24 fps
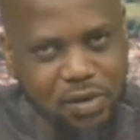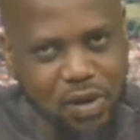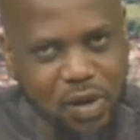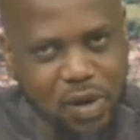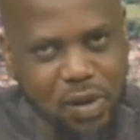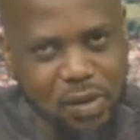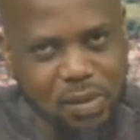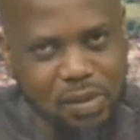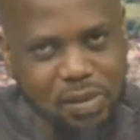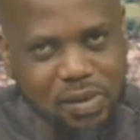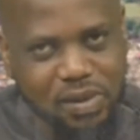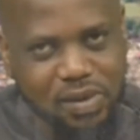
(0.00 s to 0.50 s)

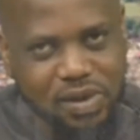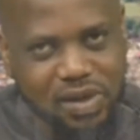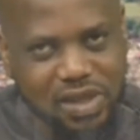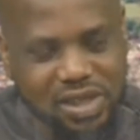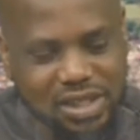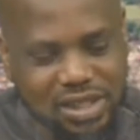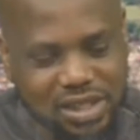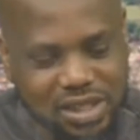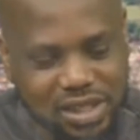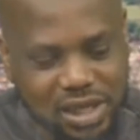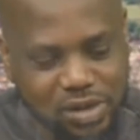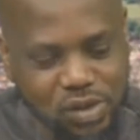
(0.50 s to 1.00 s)
from
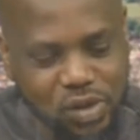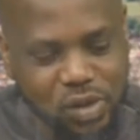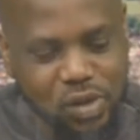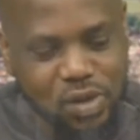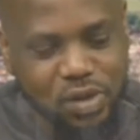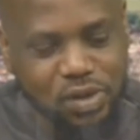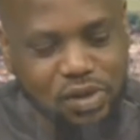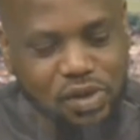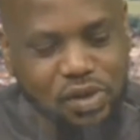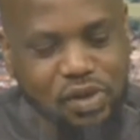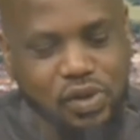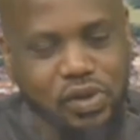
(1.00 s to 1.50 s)
the
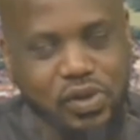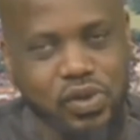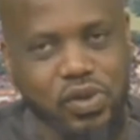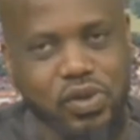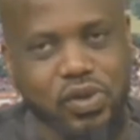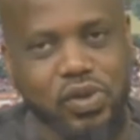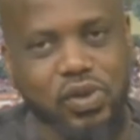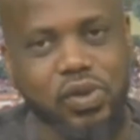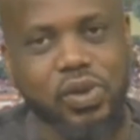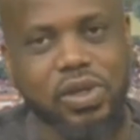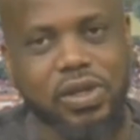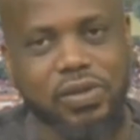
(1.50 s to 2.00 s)
state-owned
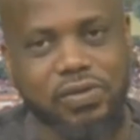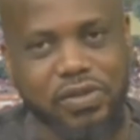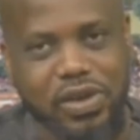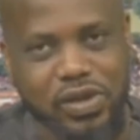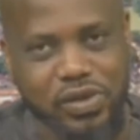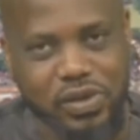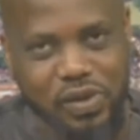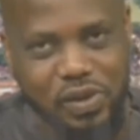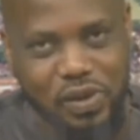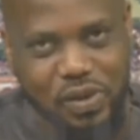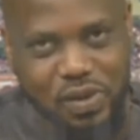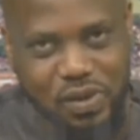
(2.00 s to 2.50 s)
to
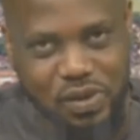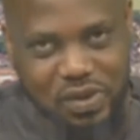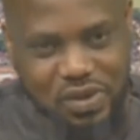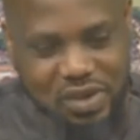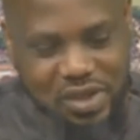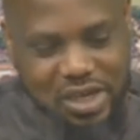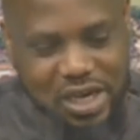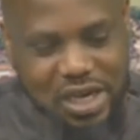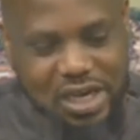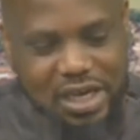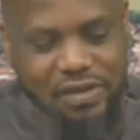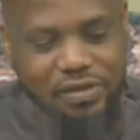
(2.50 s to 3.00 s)
the
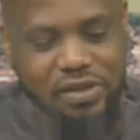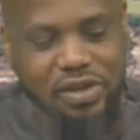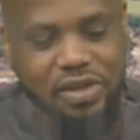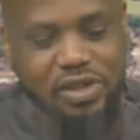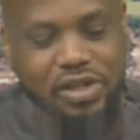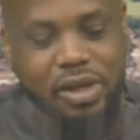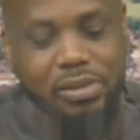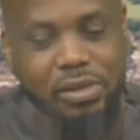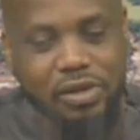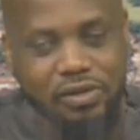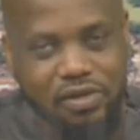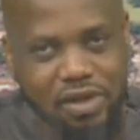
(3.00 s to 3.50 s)
federal-owned, and
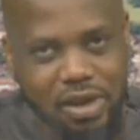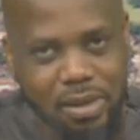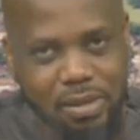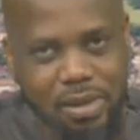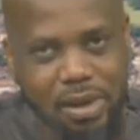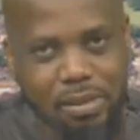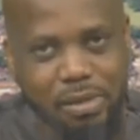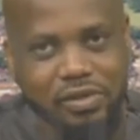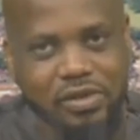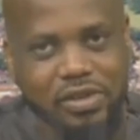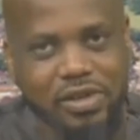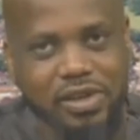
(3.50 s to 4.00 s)
even some of
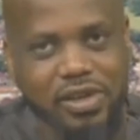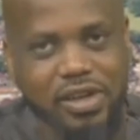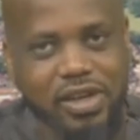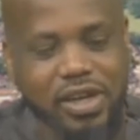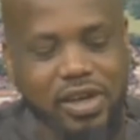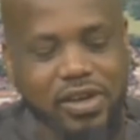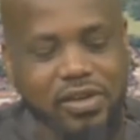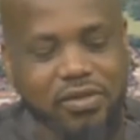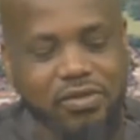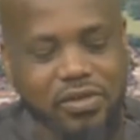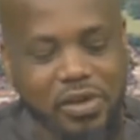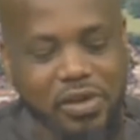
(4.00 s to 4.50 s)
them are
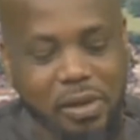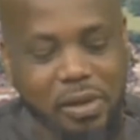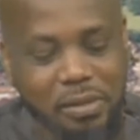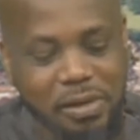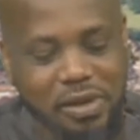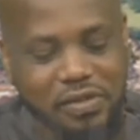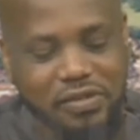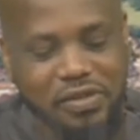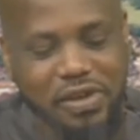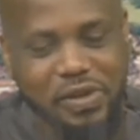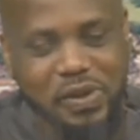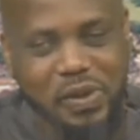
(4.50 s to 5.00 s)
moving
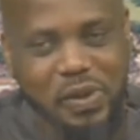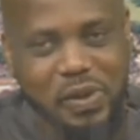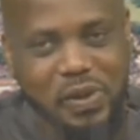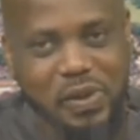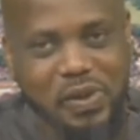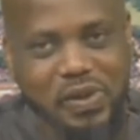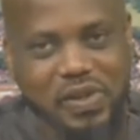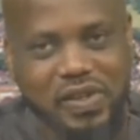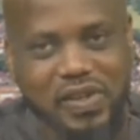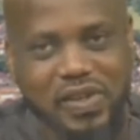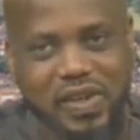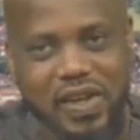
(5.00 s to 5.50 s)
from the
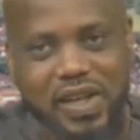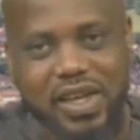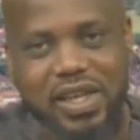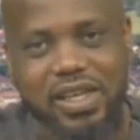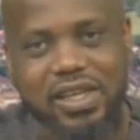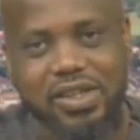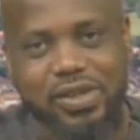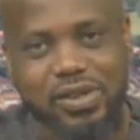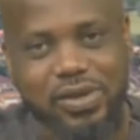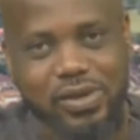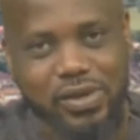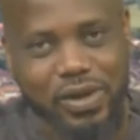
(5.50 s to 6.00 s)
federal-owned
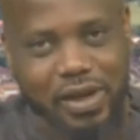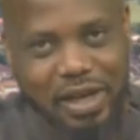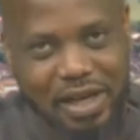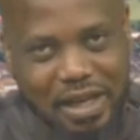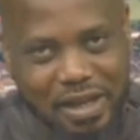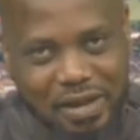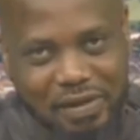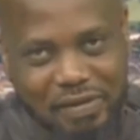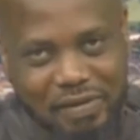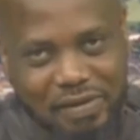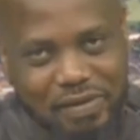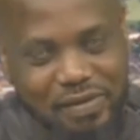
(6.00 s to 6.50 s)
to
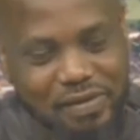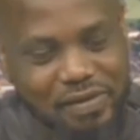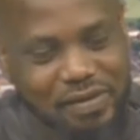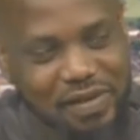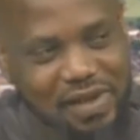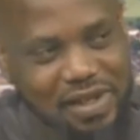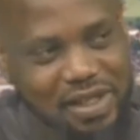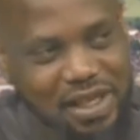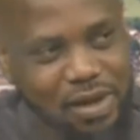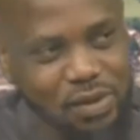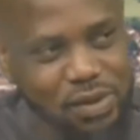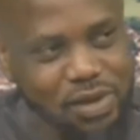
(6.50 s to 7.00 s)

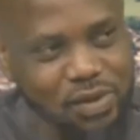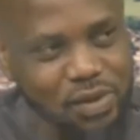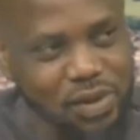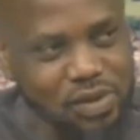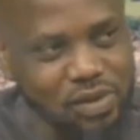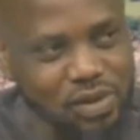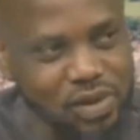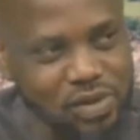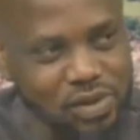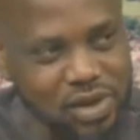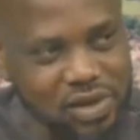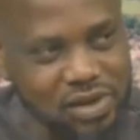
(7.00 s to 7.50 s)
leave. Is that
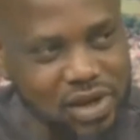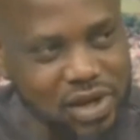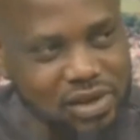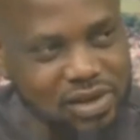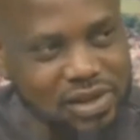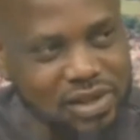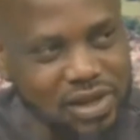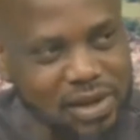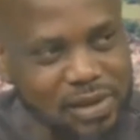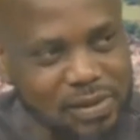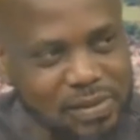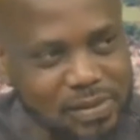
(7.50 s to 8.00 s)
what you're
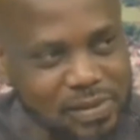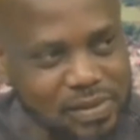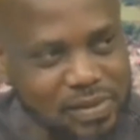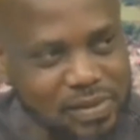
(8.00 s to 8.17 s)
trying to say?